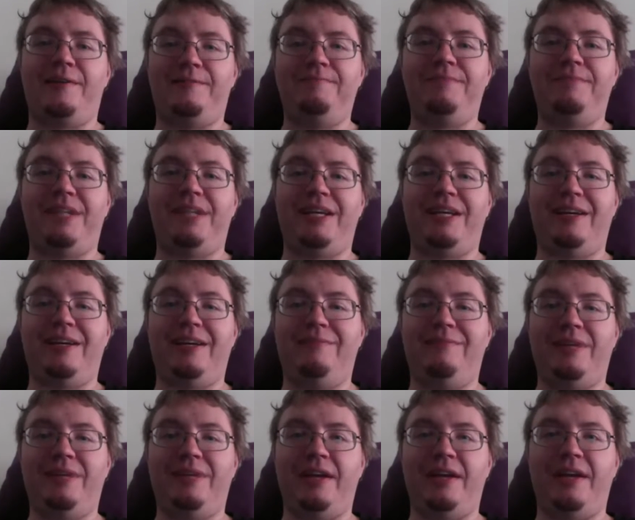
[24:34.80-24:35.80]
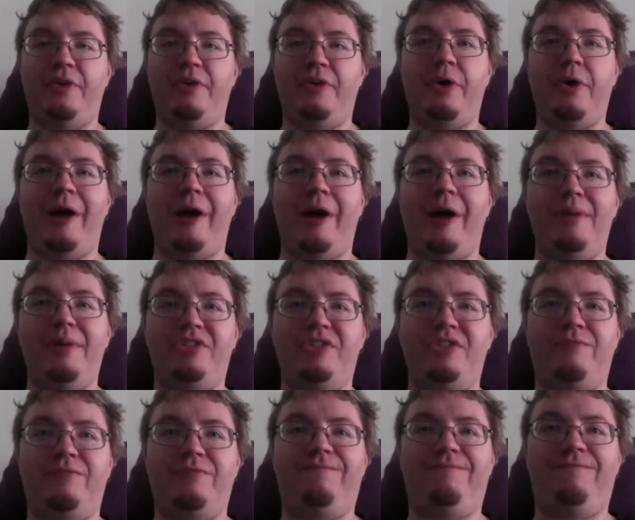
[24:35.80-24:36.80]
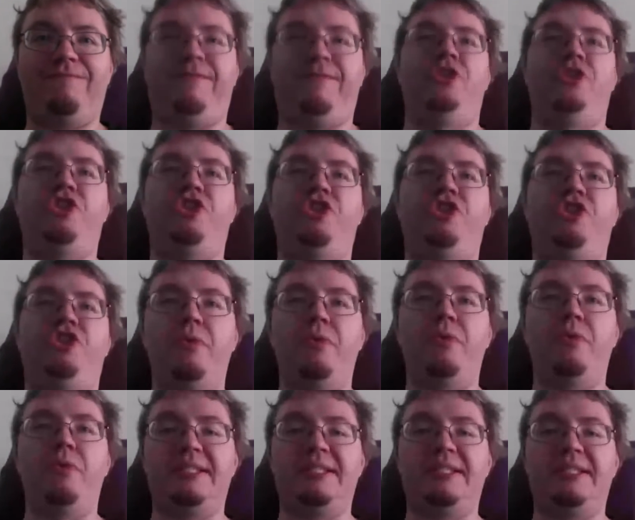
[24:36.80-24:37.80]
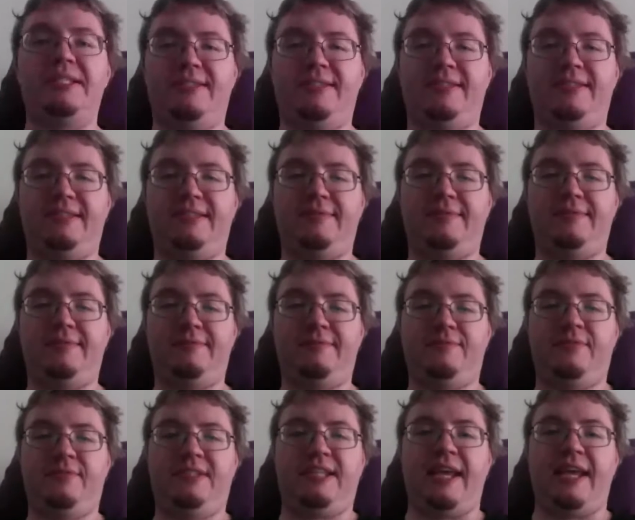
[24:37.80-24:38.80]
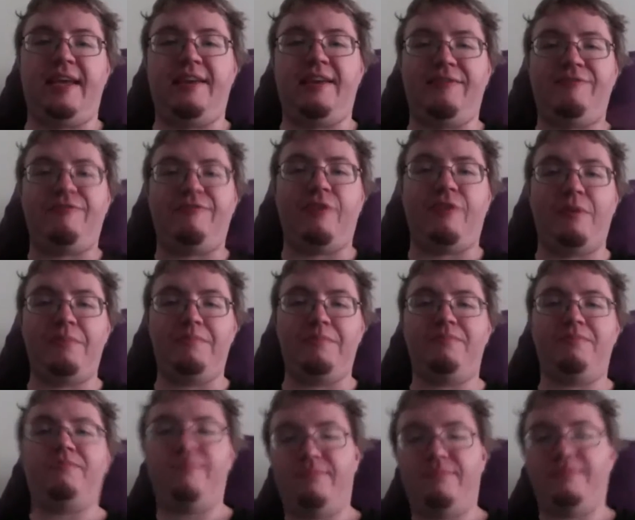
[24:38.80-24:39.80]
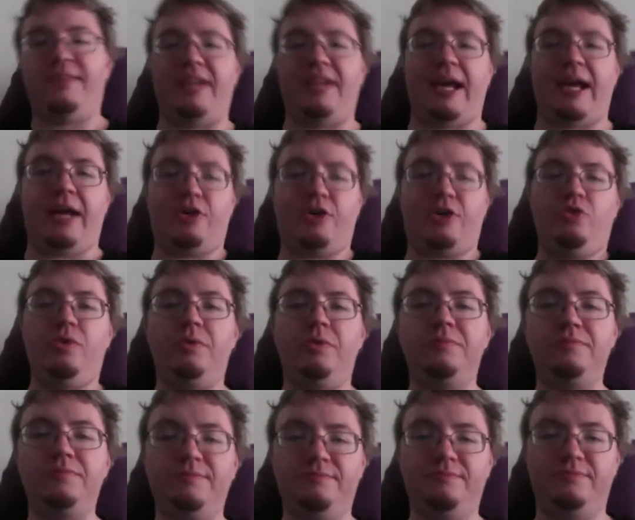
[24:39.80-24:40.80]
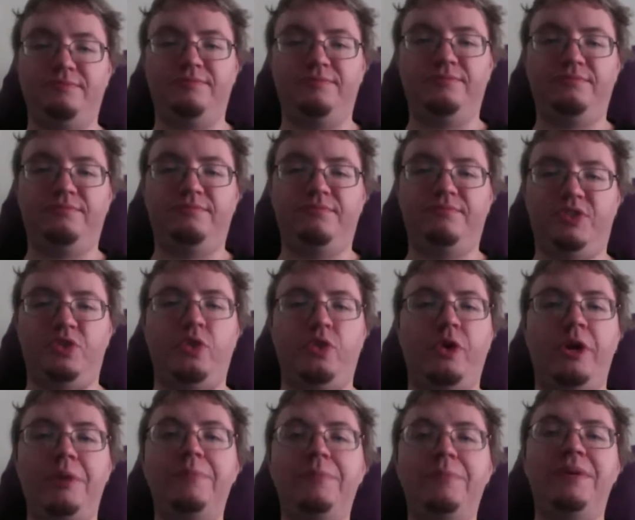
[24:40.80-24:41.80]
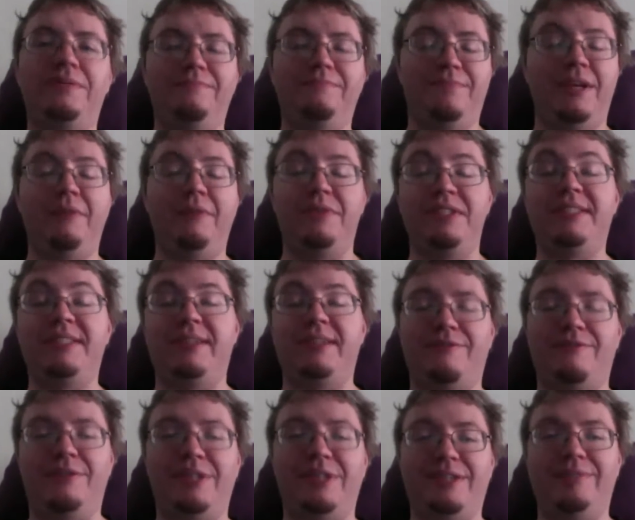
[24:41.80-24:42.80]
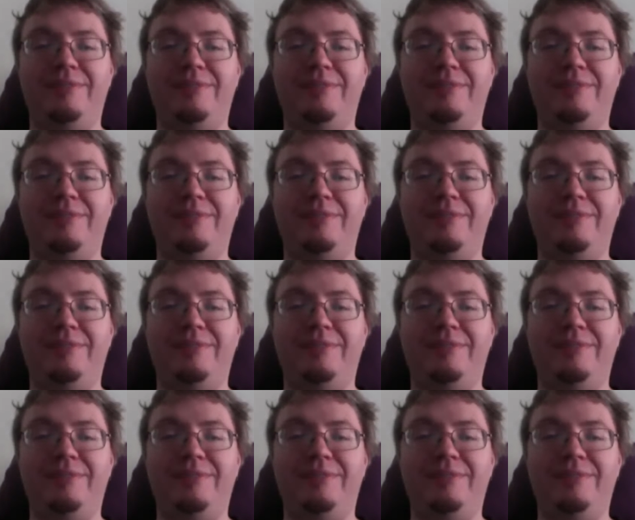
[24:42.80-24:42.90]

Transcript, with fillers: Yeah. I don't know how much of the show was taken from the actual story, but it was definitely